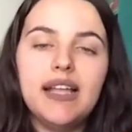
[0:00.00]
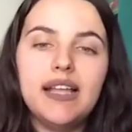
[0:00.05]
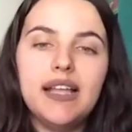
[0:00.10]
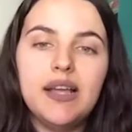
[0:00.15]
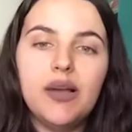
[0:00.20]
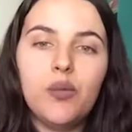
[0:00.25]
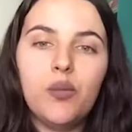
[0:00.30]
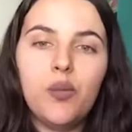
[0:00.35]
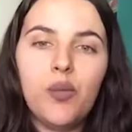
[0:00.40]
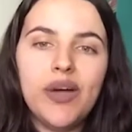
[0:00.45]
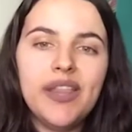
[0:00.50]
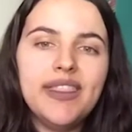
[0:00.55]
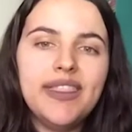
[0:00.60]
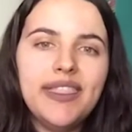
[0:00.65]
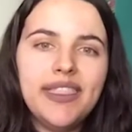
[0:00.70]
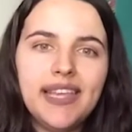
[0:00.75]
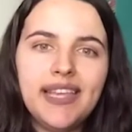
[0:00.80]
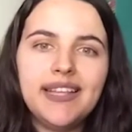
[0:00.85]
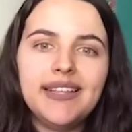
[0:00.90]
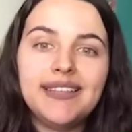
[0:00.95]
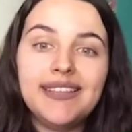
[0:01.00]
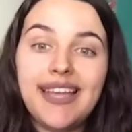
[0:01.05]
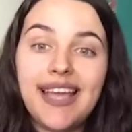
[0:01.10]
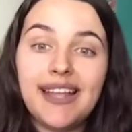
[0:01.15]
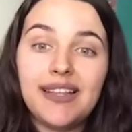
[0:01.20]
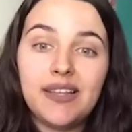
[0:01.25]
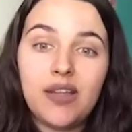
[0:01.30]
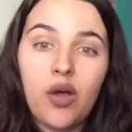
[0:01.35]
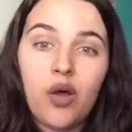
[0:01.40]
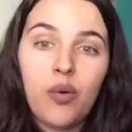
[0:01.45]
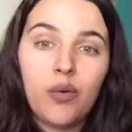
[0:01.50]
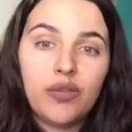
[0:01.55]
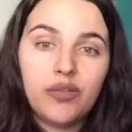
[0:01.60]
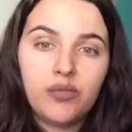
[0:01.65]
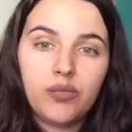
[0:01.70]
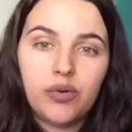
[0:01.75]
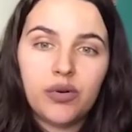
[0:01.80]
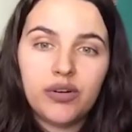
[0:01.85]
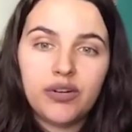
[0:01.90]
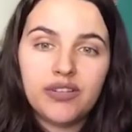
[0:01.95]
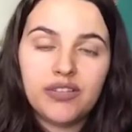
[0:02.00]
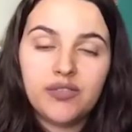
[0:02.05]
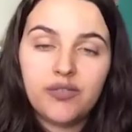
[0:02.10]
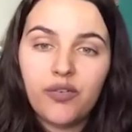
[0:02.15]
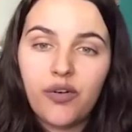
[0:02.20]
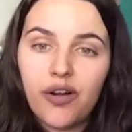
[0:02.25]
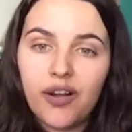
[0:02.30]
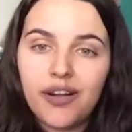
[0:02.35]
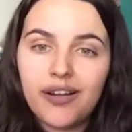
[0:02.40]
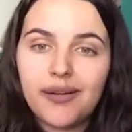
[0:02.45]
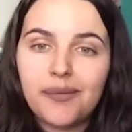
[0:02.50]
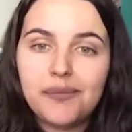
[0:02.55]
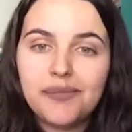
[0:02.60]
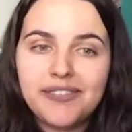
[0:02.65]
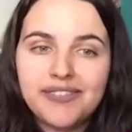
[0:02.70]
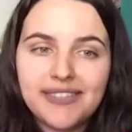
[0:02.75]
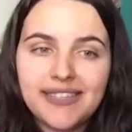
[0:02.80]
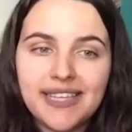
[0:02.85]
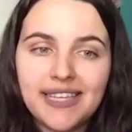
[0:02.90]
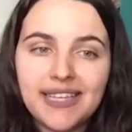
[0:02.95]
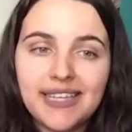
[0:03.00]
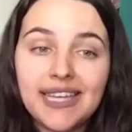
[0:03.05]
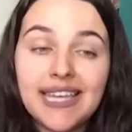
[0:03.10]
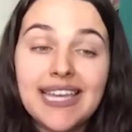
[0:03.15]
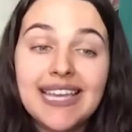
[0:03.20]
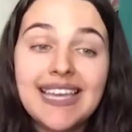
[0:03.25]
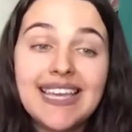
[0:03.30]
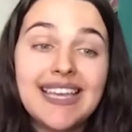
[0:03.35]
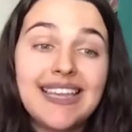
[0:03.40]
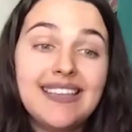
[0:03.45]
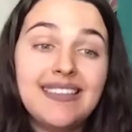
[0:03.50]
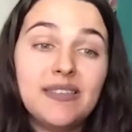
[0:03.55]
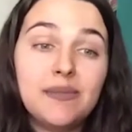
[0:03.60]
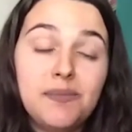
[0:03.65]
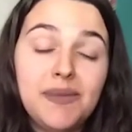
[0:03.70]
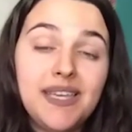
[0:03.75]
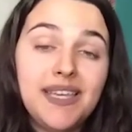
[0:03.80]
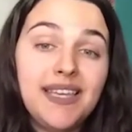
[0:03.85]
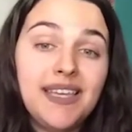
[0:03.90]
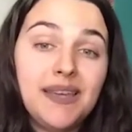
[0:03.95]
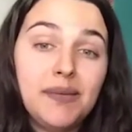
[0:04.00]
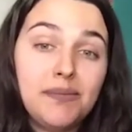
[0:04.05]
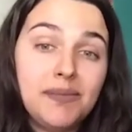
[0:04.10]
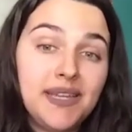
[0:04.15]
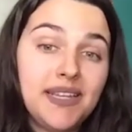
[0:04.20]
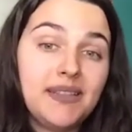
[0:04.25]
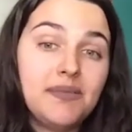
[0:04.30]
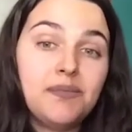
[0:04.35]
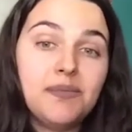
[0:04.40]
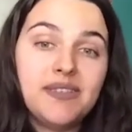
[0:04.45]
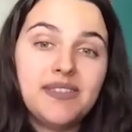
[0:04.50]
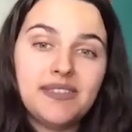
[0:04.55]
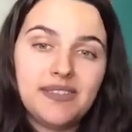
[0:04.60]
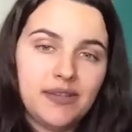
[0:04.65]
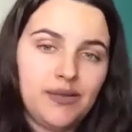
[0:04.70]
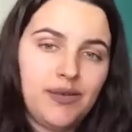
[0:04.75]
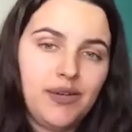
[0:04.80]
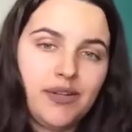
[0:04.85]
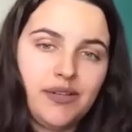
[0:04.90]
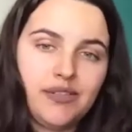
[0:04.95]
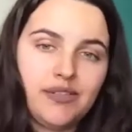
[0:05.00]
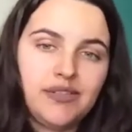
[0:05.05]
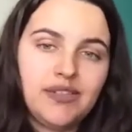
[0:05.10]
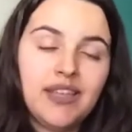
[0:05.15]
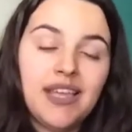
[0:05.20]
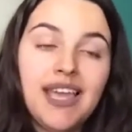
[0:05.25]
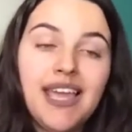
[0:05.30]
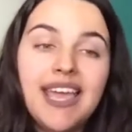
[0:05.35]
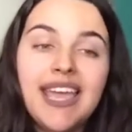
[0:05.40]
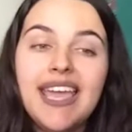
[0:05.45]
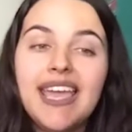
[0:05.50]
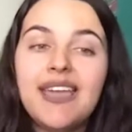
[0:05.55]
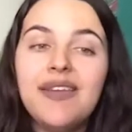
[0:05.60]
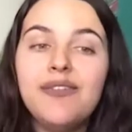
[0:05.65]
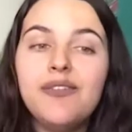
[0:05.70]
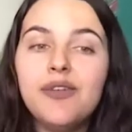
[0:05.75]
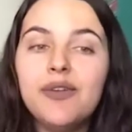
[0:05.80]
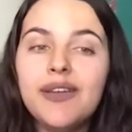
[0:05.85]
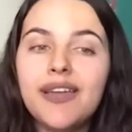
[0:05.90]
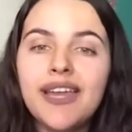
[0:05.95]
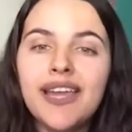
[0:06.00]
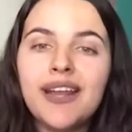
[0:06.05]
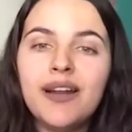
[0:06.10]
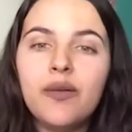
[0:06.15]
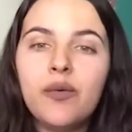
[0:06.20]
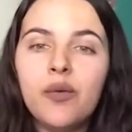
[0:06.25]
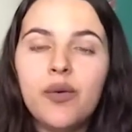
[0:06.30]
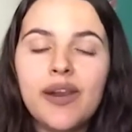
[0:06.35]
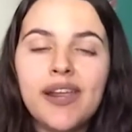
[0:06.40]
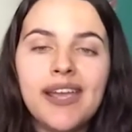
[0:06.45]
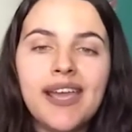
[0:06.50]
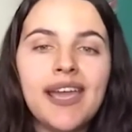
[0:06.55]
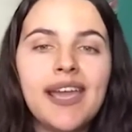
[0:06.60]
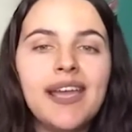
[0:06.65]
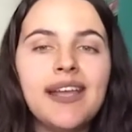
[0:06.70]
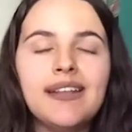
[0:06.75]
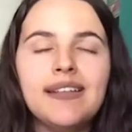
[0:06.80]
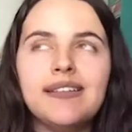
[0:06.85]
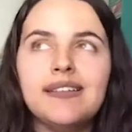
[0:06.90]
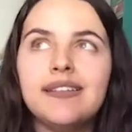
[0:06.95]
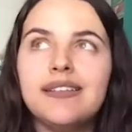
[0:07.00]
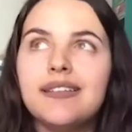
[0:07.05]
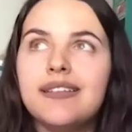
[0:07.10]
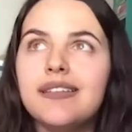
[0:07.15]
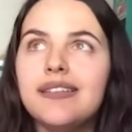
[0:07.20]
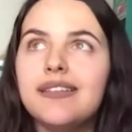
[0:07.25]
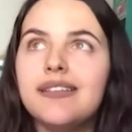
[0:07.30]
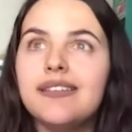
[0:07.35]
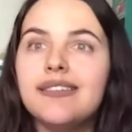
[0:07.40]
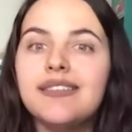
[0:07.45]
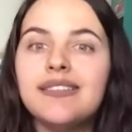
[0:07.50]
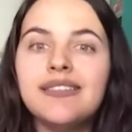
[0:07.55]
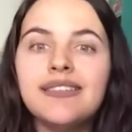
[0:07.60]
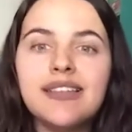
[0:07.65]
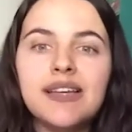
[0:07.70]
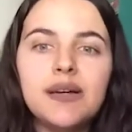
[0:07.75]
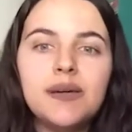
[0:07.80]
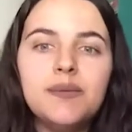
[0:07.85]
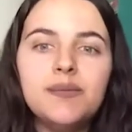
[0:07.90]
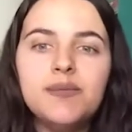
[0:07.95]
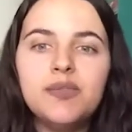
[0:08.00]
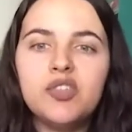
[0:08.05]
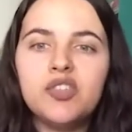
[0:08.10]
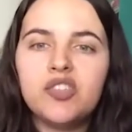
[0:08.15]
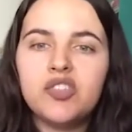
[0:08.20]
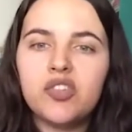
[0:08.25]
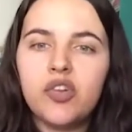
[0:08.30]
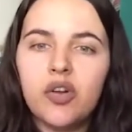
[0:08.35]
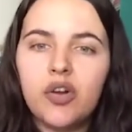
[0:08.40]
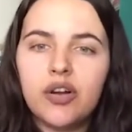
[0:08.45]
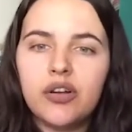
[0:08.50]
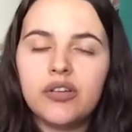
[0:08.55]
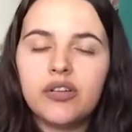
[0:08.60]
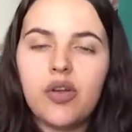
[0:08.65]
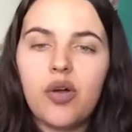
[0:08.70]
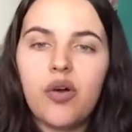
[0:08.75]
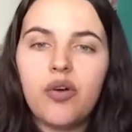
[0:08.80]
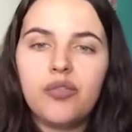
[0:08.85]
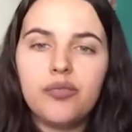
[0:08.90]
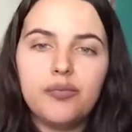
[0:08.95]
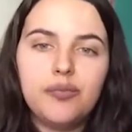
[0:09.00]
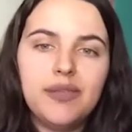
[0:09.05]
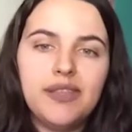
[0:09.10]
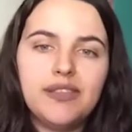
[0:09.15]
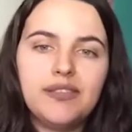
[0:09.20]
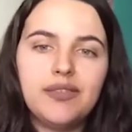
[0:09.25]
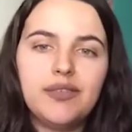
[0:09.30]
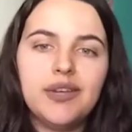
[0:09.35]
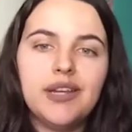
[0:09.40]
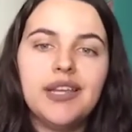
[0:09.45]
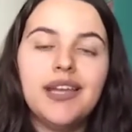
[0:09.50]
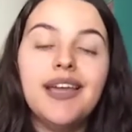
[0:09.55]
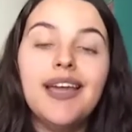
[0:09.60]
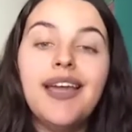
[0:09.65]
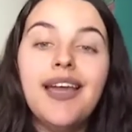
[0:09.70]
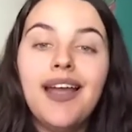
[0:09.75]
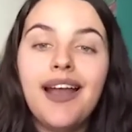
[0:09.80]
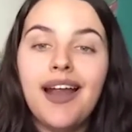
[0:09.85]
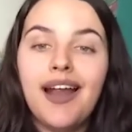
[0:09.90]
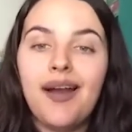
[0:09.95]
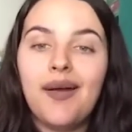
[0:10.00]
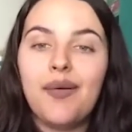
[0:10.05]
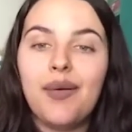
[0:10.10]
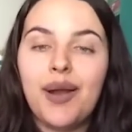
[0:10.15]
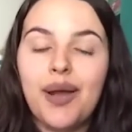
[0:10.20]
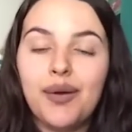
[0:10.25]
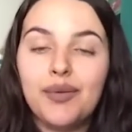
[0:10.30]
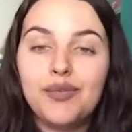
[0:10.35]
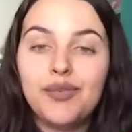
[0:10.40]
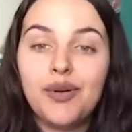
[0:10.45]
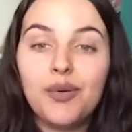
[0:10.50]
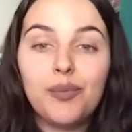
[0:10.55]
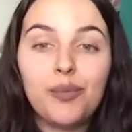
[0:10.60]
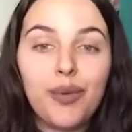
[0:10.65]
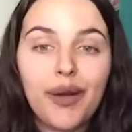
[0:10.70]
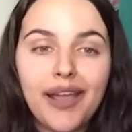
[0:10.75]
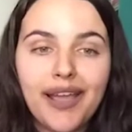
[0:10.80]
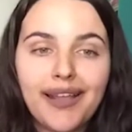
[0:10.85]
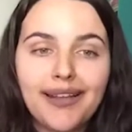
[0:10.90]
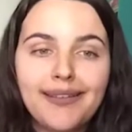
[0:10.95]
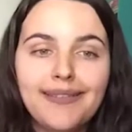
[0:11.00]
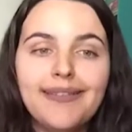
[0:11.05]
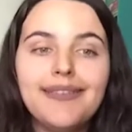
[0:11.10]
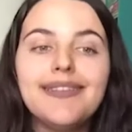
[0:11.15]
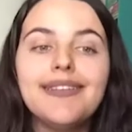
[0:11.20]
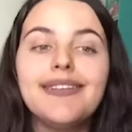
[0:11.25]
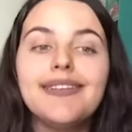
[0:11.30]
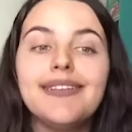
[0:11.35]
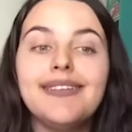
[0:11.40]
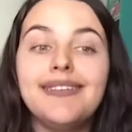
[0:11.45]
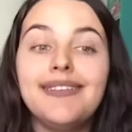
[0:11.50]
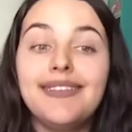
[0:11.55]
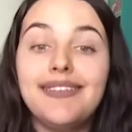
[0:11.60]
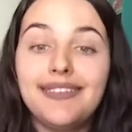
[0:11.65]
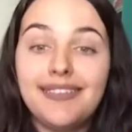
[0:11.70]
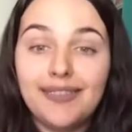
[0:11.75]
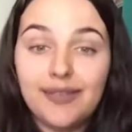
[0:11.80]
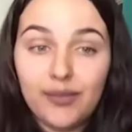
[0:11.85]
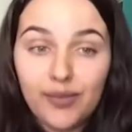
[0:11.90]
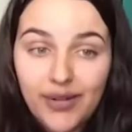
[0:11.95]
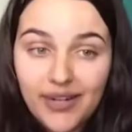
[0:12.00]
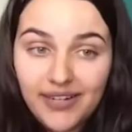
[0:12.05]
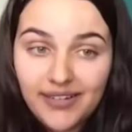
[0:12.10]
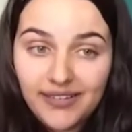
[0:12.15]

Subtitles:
one thing that always works for MYSTIQUE is being a bit mysterious. If you can create some sort of mystery around your brand, this is great.